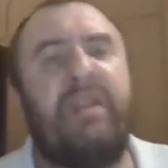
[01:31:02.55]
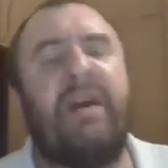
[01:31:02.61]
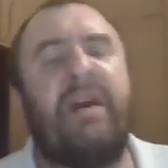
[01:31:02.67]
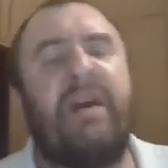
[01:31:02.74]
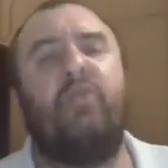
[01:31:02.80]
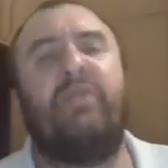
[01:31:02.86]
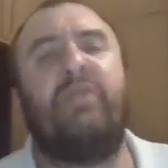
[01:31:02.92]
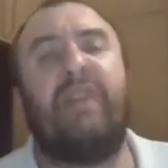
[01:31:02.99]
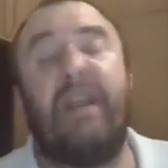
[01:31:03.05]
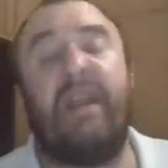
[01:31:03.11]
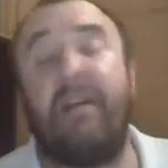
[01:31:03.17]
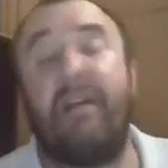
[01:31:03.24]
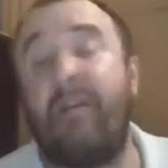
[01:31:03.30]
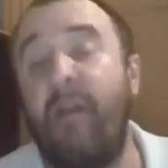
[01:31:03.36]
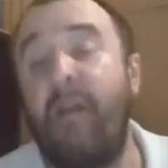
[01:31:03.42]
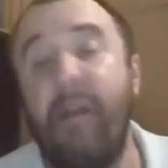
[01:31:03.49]
I don't
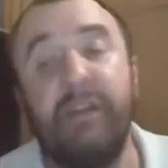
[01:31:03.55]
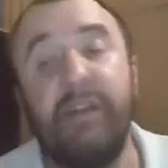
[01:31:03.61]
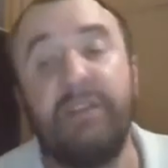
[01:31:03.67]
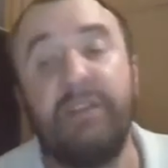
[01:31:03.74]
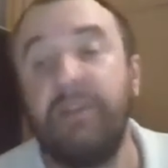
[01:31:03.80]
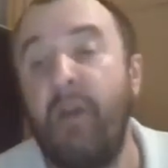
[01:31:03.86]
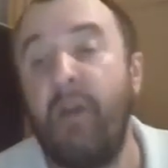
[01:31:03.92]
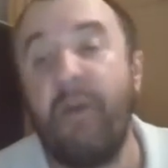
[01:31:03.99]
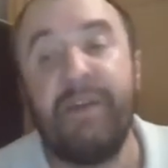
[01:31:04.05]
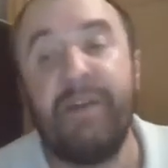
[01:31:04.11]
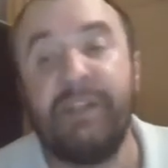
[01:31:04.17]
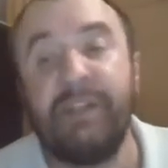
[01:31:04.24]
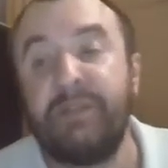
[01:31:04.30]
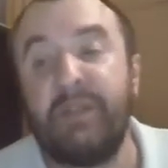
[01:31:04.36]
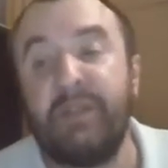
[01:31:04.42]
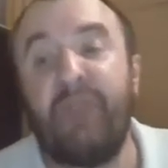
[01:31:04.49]
care
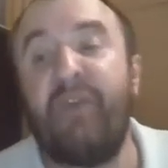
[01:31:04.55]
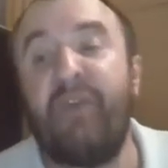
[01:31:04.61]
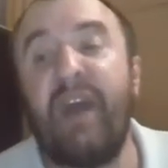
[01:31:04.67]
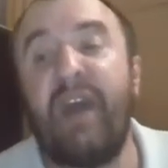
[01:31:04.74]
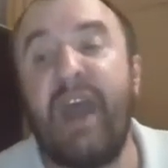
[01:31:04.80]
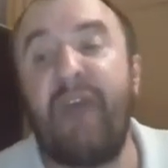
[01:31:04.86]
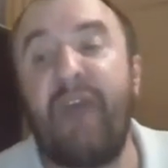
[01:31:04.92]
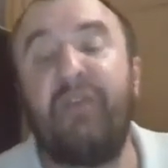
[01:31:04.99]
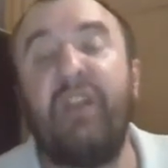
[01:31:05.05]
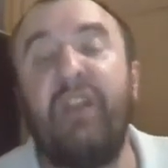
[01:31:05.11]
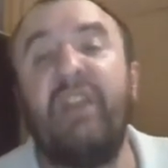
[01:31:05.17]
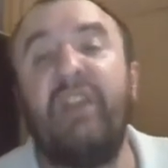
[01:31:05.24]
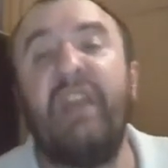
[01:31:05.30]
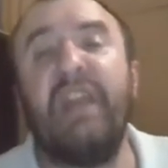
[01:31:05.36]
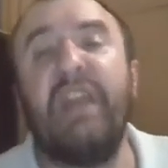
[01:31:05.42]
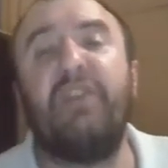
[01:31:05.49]
if I have
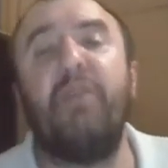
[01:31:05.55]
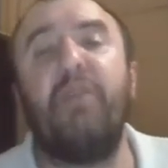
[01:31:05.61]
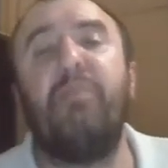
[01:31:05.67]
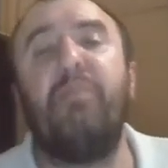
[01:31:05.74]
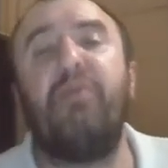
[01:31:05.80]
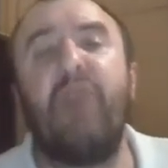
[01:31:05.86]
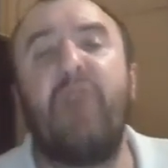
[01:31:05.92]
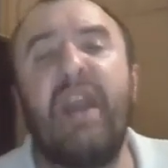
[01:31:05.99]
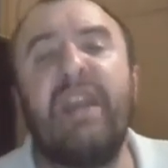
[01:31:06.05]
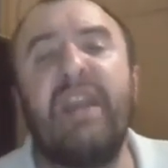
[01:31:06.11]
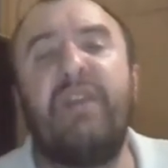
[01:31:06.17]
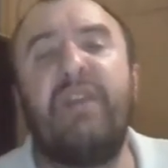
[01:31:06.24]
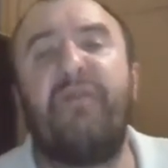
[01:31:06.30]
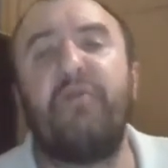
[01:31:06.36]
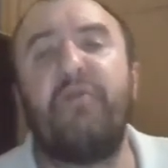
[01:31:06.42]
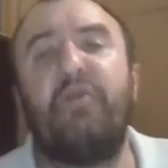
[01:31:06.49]
to take a
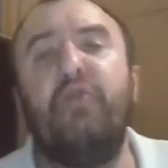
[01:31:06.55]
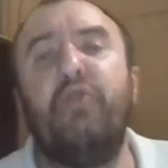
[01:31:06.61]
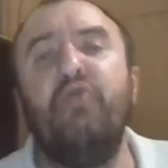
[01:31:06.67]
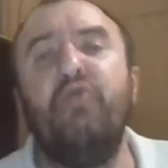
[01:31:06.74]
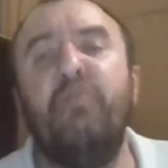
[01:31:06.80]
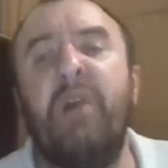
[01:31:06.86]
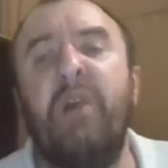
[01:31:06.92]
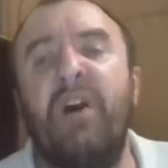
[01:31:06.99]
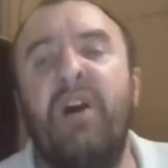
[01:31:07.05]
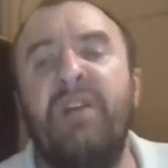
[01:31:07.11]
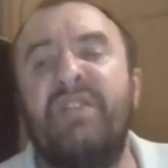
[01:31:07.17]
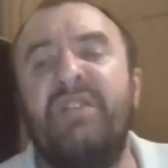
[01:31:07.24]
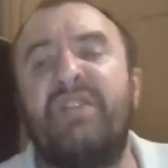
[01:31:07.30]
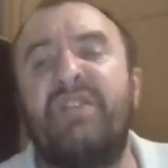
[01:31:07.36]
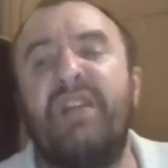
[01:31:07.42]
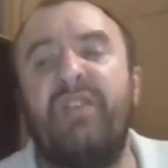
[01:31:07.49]
break for 2
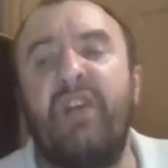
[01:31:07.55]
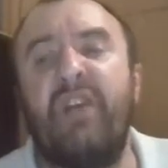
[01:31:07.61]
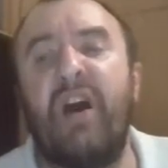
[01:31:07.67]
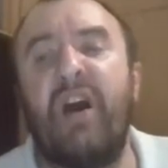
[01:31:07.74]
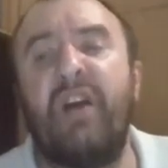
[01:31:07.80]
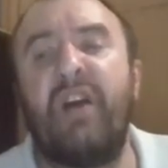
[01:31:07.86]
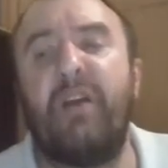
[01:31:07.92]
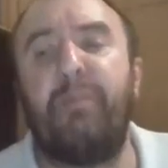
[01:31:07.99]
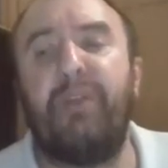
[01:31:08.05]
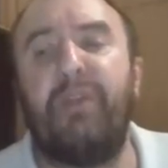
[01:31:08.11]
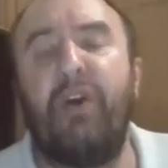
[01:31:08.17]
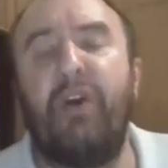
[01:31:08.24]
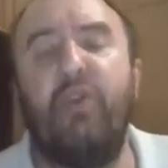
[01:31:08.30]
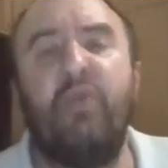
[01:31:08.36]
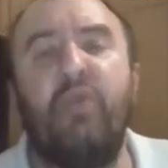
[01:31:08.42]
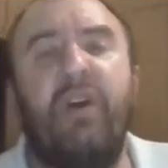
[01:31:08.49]
months and not
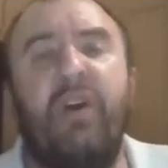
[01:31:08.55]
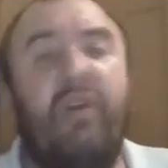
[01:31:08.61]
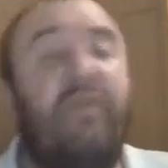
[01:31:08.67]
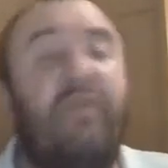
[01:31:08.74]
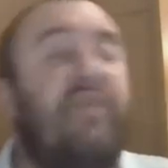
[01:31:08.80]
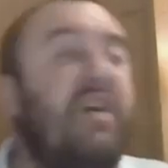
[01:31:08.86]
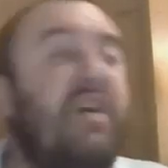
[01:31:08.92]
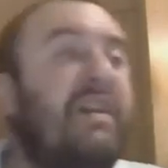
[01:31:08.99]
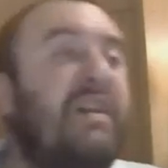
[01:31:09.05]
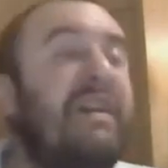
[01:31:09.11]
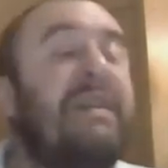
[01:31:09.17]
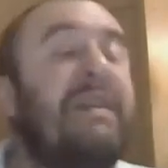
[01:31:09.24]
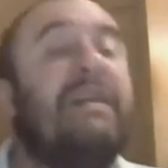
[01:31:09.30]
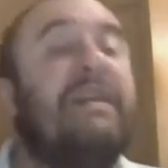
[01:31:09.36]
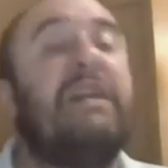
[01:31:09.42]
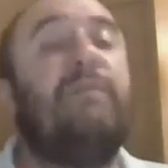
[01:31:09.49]
upload. I'll
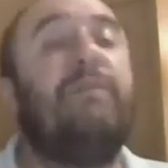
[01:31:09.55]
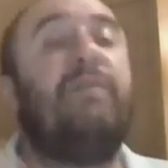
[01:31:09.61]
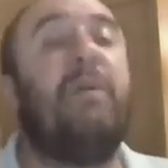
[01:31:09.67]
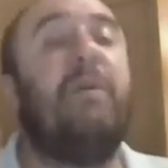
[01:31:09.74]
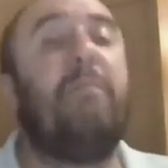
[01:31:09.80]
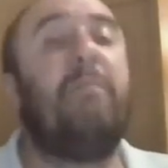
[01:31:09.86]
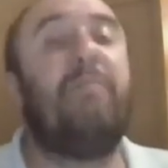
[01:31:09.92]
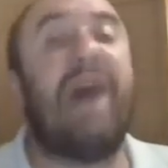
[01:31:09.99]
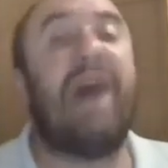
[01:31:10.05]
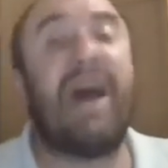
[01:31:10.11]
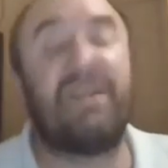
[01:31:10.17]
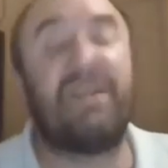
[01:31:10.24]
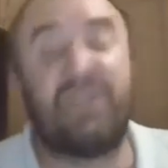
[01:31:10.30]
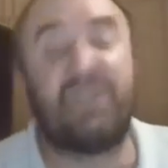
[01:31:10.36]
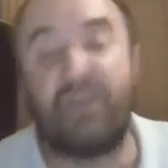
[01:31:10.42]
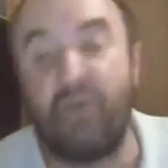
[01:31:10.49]
fucking keep the
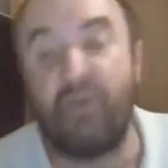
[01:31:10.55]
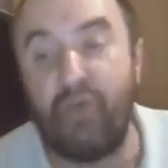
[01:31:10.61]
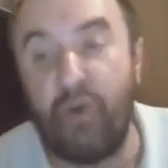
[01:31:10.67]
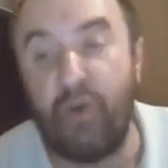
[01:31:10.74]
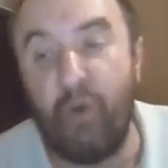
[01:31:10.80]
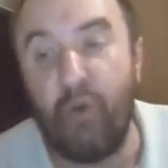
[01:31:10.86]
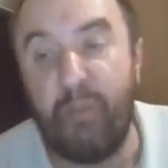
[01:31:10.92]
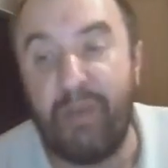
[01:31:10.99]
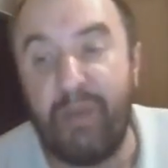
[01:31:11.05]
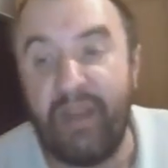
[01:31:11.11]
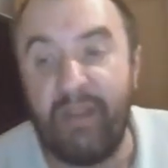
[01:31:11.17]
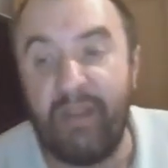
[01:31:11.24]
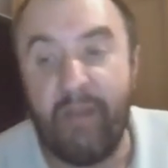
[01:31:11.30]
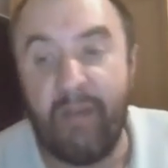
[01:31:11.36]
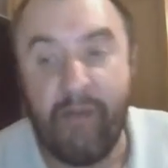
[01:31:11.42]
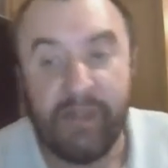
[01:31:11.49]
bastard
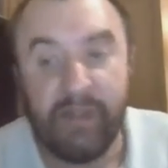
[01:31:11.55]
open.